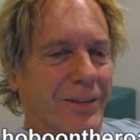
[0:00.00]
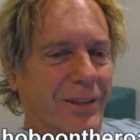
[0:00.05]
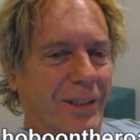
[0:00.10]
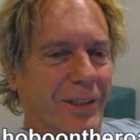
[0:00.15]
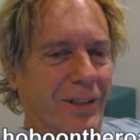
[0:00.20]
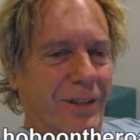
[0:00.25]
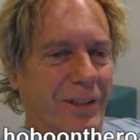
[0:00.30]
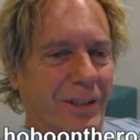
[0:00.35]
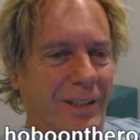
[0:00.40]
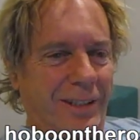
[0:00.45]
or
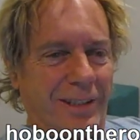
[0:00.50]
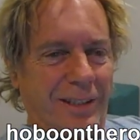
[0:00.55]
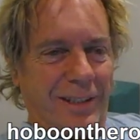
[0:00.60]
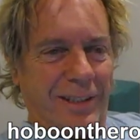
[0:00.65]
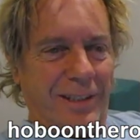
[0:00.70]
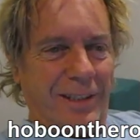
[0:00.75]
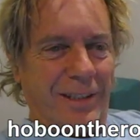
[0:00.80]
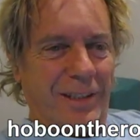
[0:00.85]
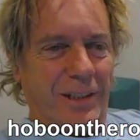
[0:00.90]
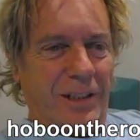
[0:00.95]
you
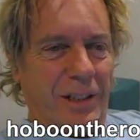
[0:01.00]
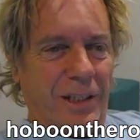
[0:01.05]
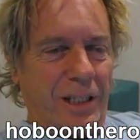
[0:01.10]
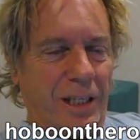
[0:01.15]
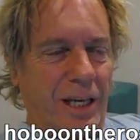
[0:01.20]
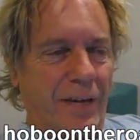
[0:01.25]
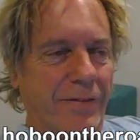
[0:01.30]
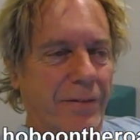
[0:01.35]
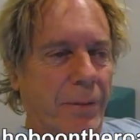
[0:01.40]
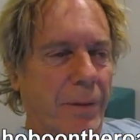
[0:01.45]

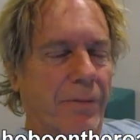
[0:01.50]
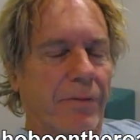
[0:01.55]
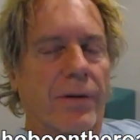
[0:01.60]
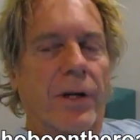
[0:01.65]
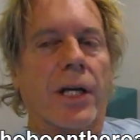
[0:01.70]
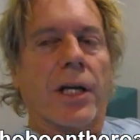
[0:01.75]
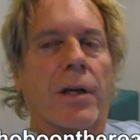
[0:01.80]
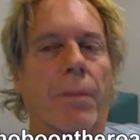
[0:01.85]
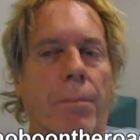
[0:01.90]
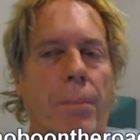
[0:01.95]
have to be
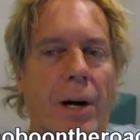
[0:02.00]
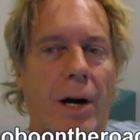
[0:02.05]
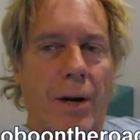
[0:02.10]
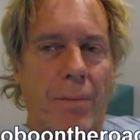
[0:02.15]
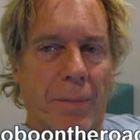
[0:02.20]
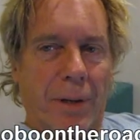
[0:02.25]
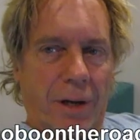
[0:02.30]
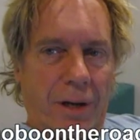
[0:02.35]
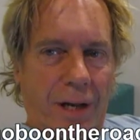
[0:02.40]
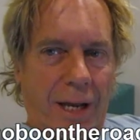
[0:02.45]
very
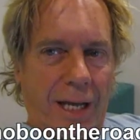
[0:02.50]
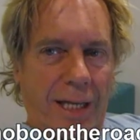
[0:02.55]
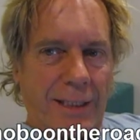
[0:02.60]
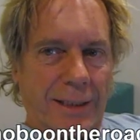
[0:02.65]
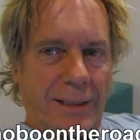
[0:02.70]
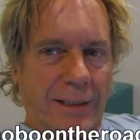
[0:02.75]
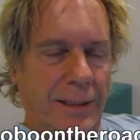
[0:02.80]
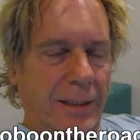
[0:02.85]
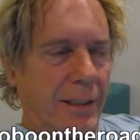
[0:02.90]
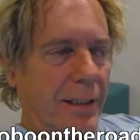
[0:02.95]

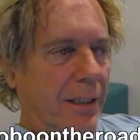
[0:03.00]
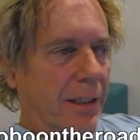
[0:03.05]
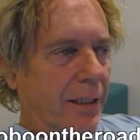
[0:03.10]
compartmentalized.